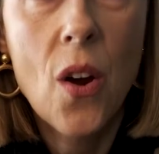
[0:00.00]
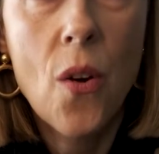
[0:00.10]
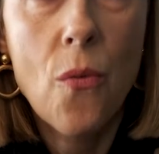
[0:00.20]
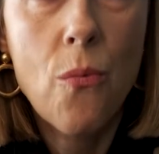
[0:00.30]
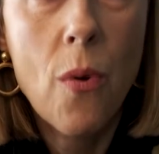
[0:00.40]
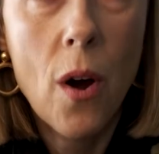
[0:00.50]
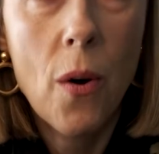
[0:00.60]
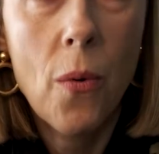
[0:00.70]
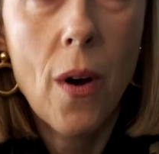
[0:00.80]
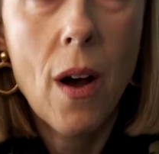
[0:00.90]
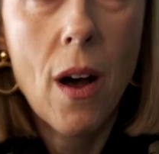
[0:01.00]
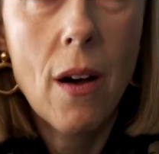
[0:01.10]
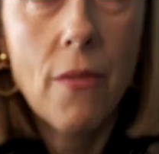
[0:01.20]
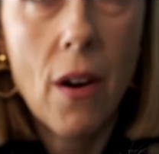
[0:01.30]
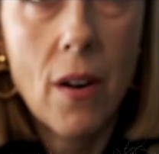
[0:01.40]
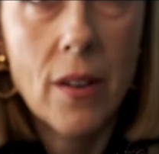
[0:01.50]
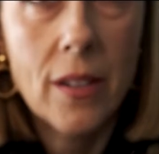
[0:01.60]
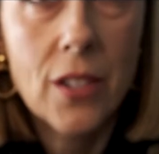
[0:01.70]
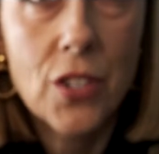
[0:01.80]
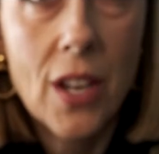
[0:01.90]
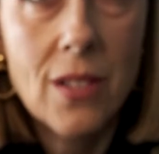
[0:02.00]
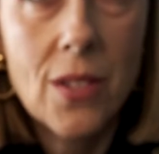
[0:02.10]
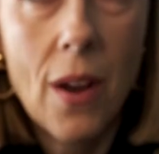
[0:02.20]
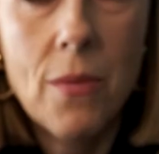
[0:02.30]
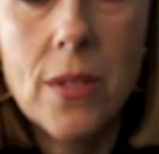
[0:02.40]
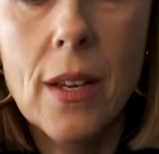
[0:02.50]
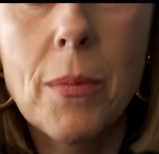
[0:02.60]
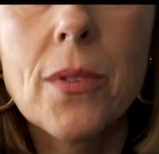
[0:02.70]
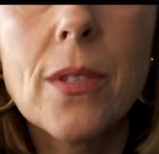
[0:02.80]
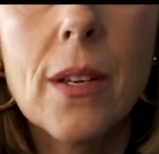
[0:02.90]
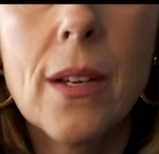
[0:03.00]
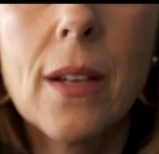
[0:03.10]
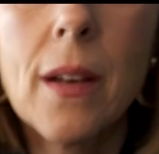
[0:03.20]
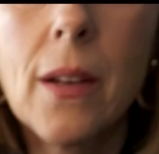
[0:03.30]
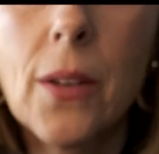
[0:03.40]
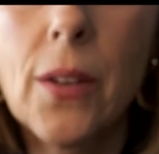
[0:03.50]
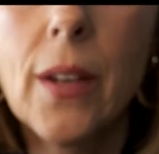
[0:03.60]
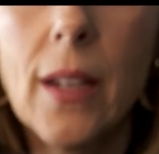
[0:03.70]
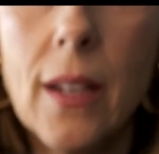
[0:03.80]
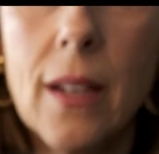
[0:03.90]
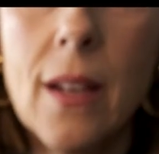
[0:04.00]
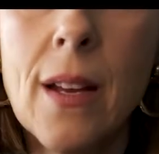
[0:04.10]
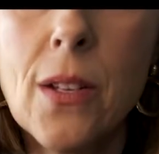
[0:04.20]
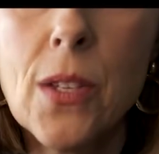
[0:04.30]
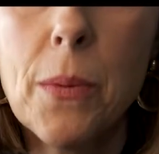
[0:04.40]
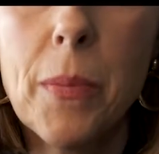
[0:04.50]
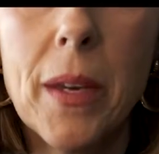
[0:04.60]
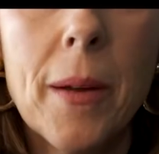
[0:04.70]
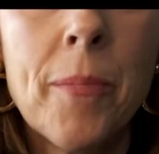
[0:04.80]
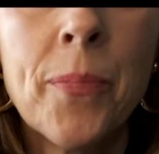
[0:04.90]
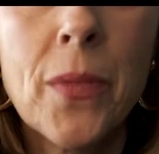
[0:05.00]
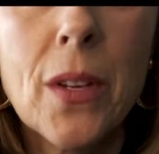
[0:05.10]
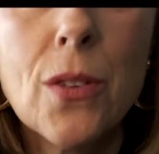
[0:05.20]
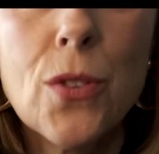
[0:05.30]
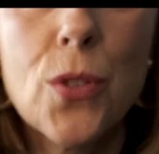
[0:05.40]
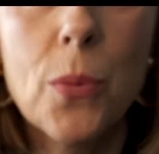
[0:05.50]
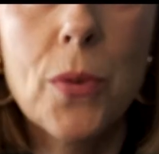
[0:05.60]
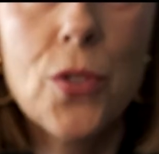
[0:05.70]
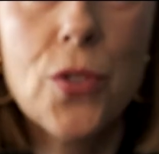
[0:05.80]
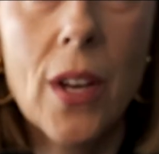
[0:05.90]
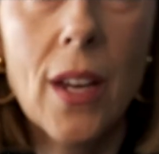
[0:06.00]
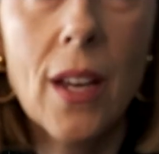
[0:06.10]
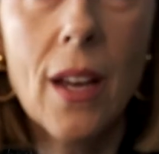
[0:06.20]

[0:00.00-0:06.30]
row of orange. And so I was able to create it to be super straight.